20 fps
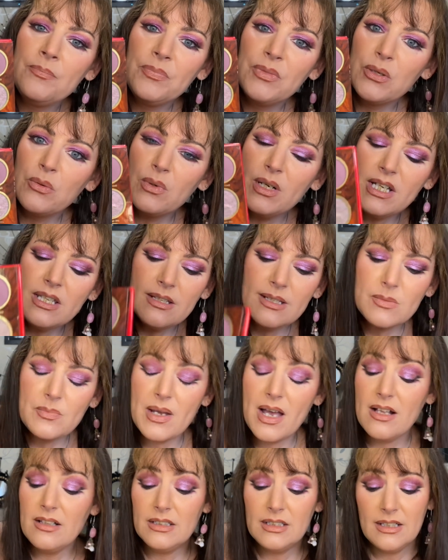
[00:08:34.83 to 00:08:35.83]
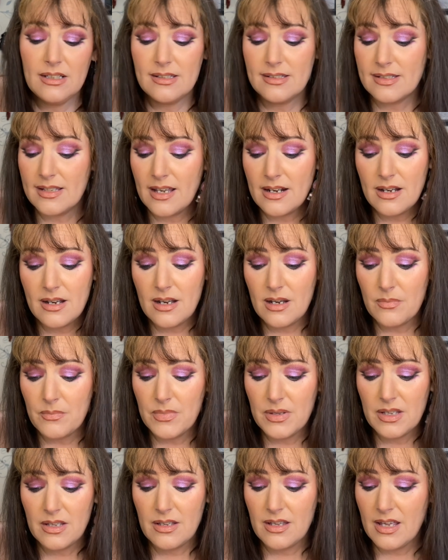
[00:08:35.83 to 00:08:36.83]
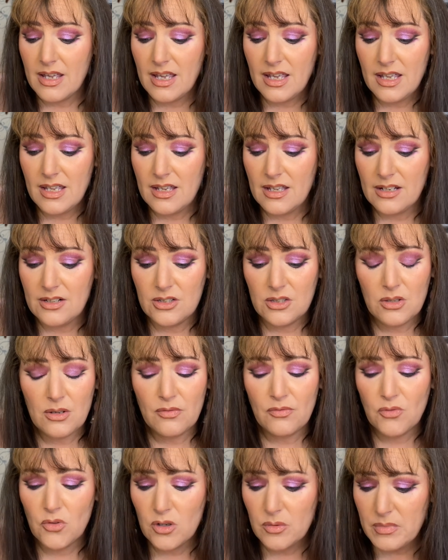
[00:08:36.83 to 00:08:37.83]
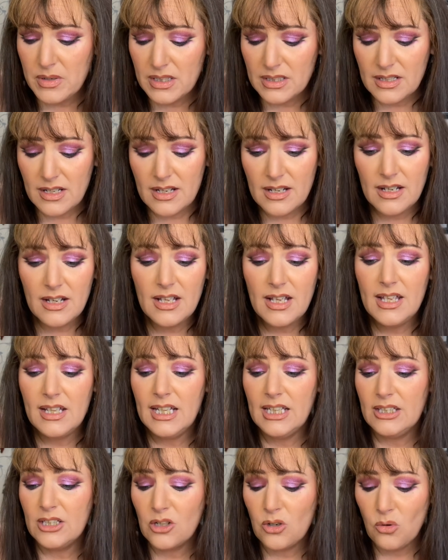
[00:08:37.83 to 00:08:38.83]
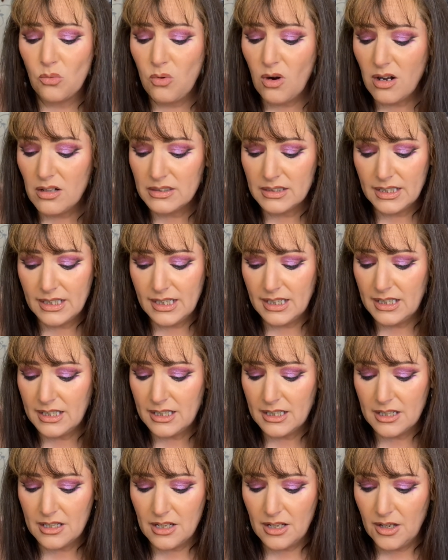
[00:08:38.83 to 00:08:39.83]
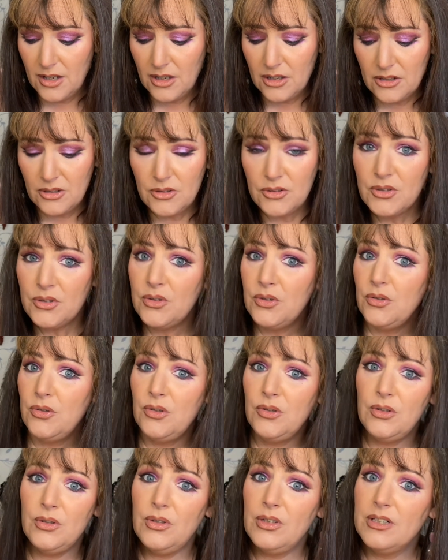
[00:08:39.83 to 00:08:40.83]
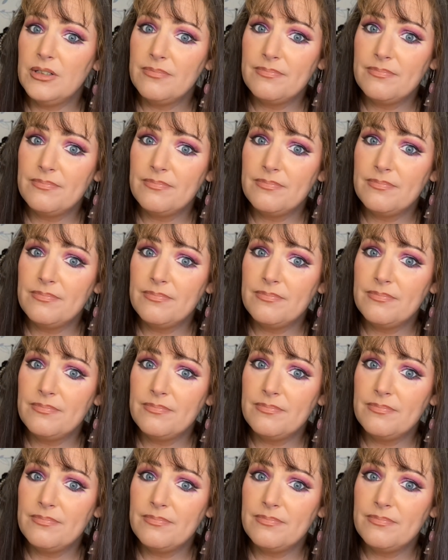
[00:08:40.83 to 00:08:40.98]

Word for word: The way this palette is set up and the formula, the quality, dude,